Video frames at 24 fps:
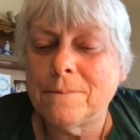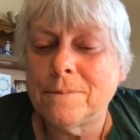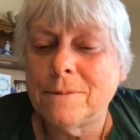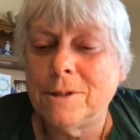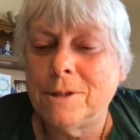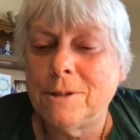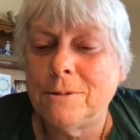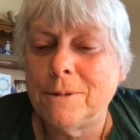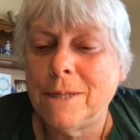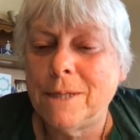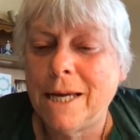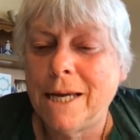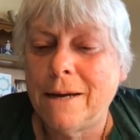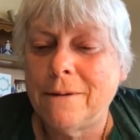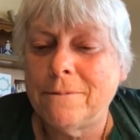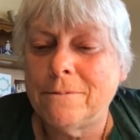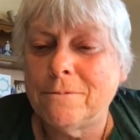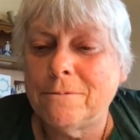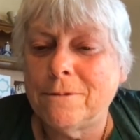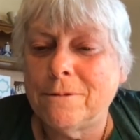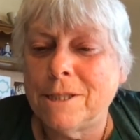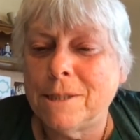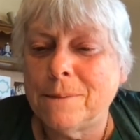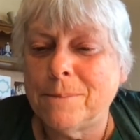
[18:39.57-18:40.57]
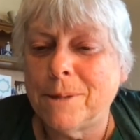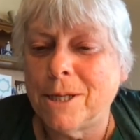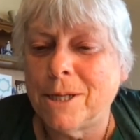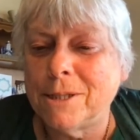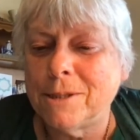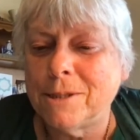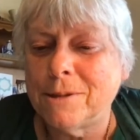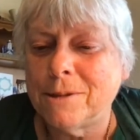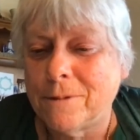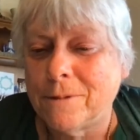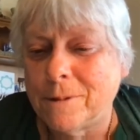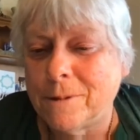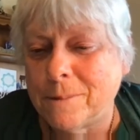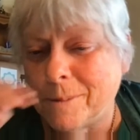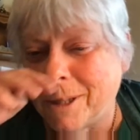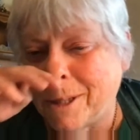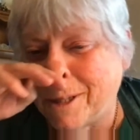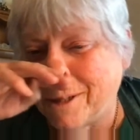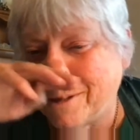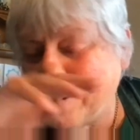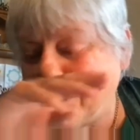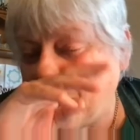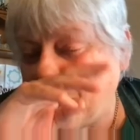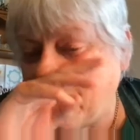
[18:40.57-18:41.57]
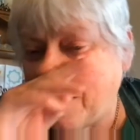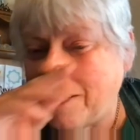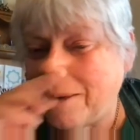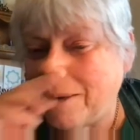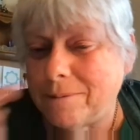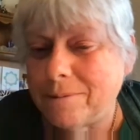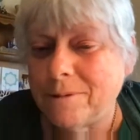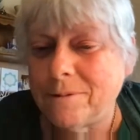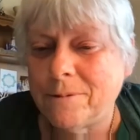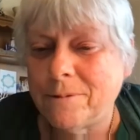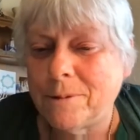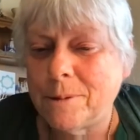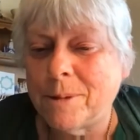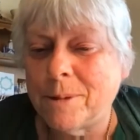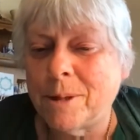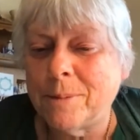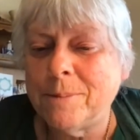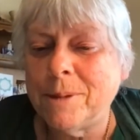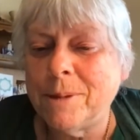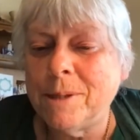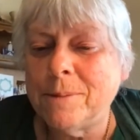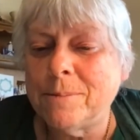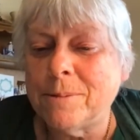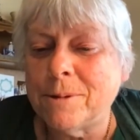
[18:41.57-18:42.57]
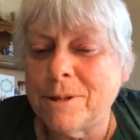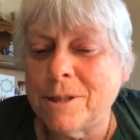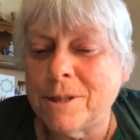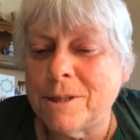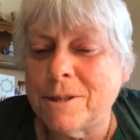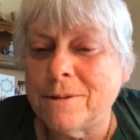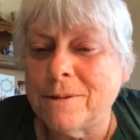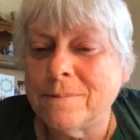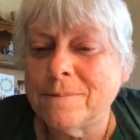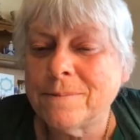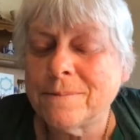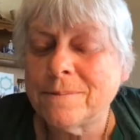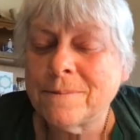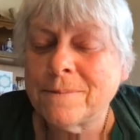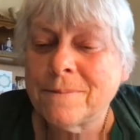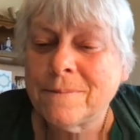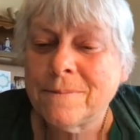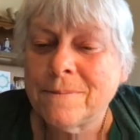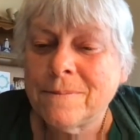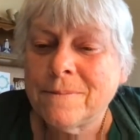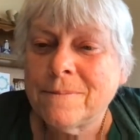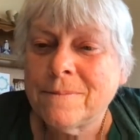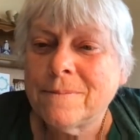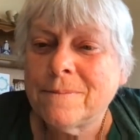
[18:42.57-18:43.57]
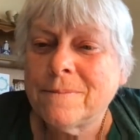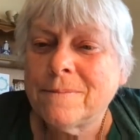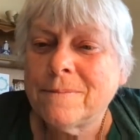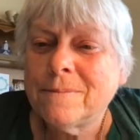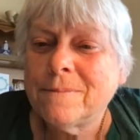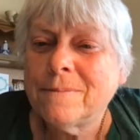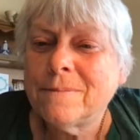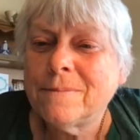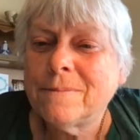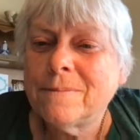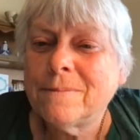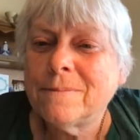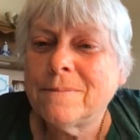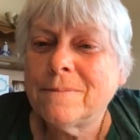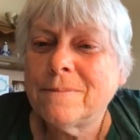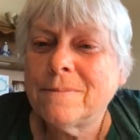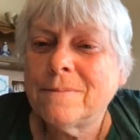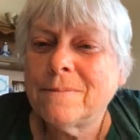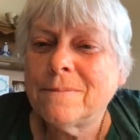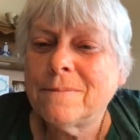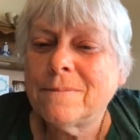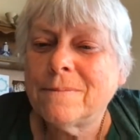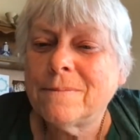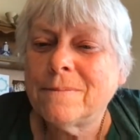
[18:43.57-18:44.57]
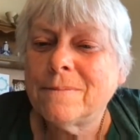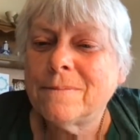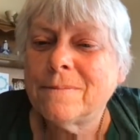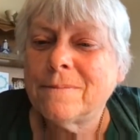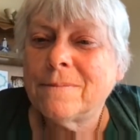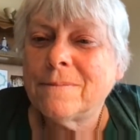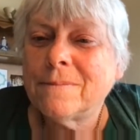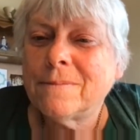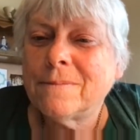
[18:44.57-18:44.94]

do we have a response from our um, from our people here? Yes, we do.